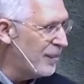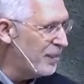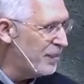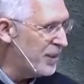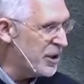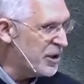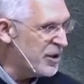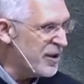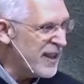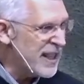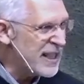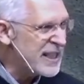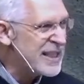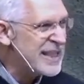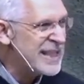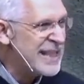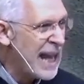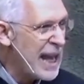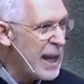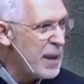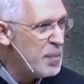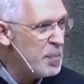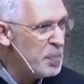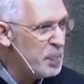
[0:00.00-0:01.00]
but to the
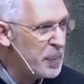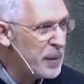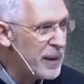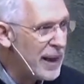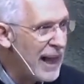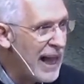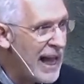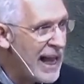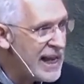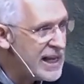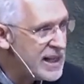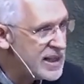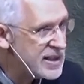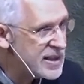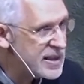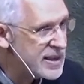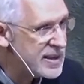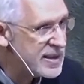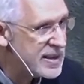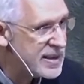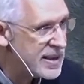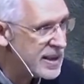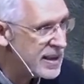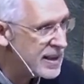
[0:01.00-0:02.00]
same
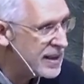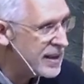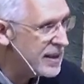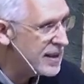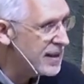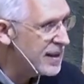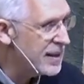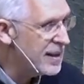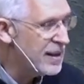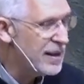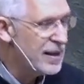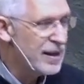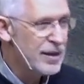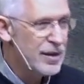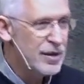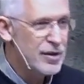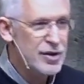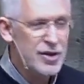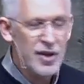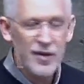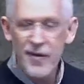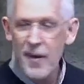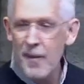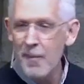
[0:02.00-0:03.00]
place,
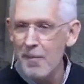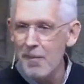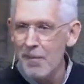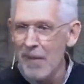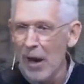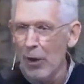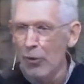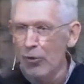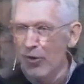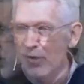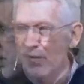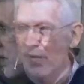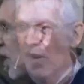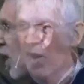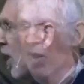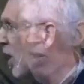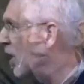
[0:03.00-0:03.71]
to the Mount of